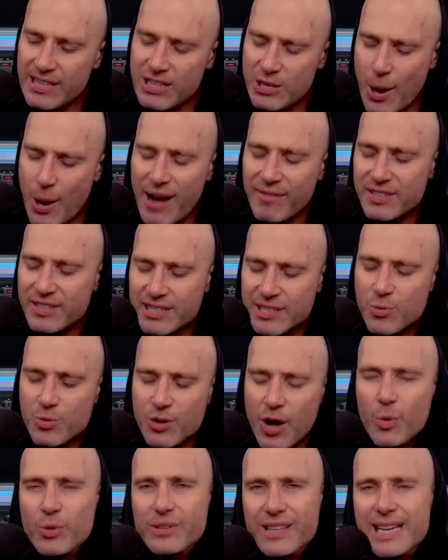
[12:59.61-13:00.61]
you have to still
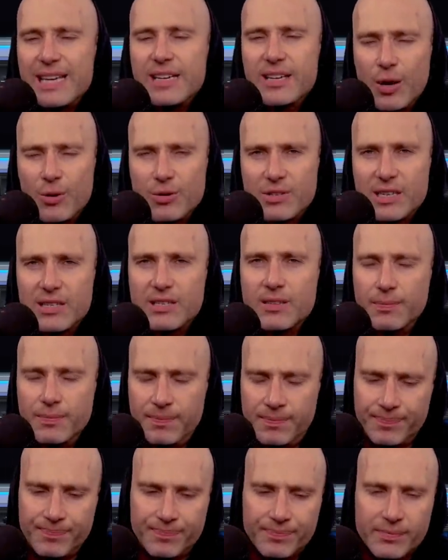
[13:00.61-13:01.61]
go with the
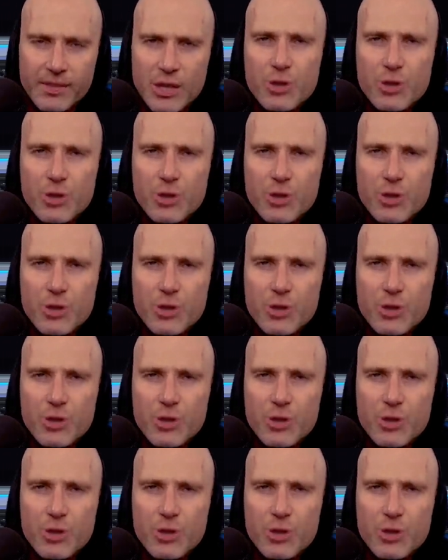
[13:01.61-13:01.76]
ecosystem.